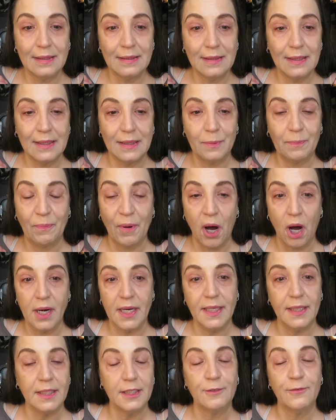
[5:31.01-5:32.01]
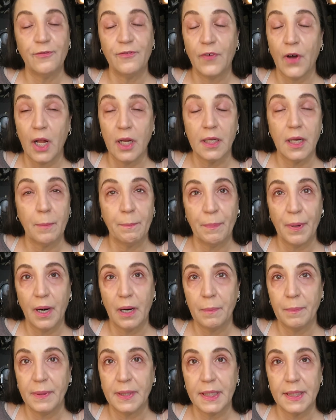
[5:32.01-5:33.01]
his body is falling
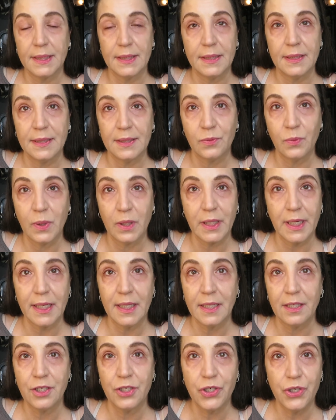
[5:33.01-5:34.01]
apart because he's working